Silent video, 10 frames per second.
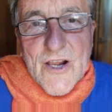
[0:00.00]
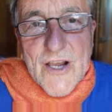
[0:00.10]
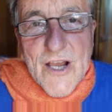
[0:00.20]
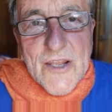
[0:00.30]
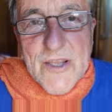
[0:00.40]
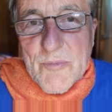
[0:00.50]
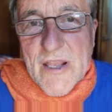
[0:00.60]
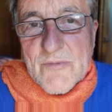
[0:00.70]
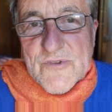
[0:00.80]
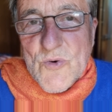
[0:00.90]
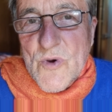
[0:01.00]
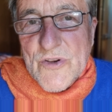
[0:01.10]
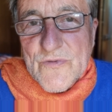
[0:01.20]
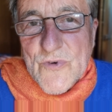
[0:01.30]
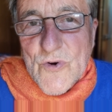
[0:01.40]
and he becomes a
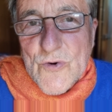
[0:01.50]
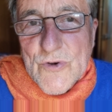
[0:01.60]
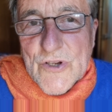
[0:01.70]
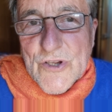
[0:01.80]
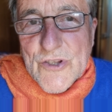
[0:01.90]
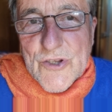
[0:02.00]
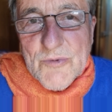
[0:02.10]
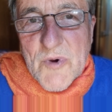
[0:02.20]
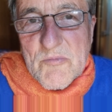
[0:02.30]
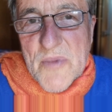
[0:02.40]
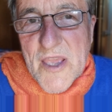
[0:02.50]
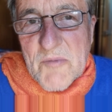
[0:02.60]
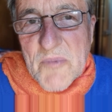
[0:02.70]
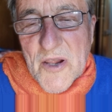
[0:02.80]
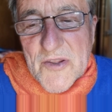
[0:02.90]
wonderful human
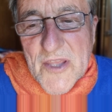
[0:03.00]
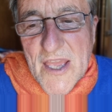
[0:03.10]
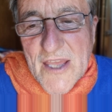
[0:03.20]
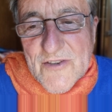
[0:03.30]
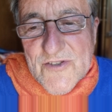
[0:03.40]
being by the end.